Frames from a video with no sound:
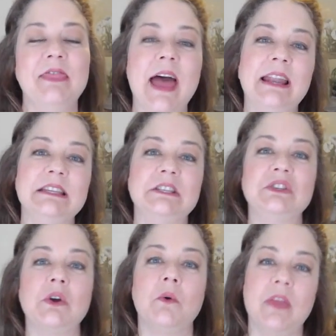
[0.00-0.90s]
And that is
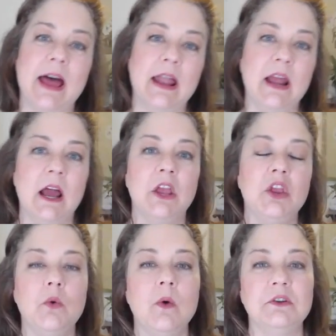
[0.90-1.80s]
so that
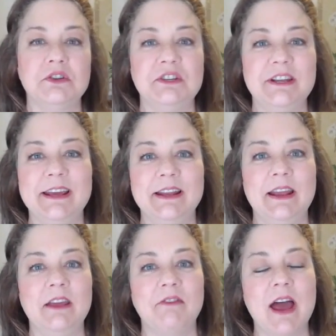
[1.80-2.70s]
you
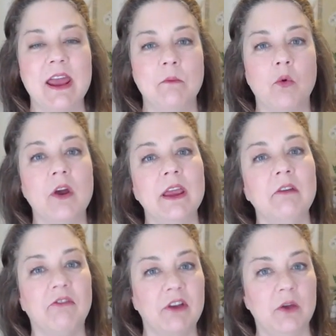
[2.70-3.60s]
understand, if I am
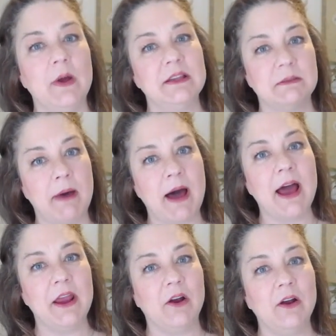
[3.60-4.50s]
working for you as a
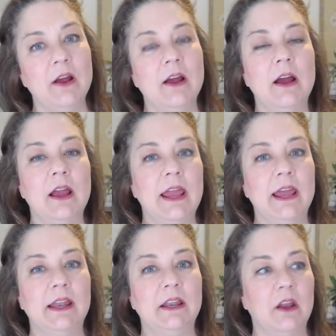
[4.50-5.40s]
buyer
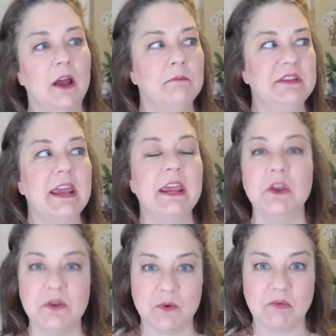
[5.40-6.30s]
and I'm taking
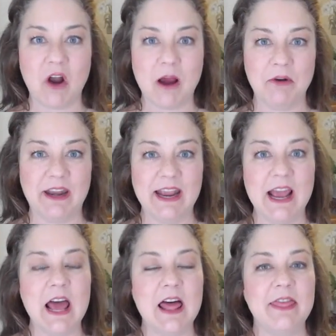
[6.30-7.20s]
you to a property,
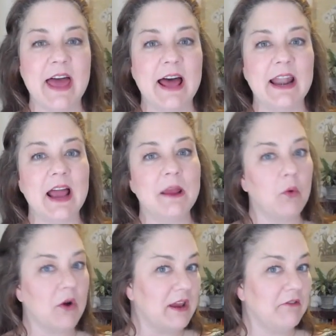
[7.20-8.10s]
that I'm
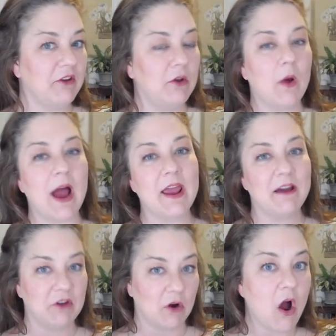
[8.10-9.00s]
working for you, I
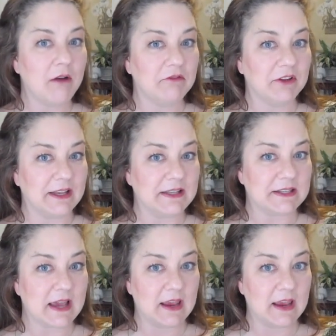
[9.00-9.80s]
have your confidence.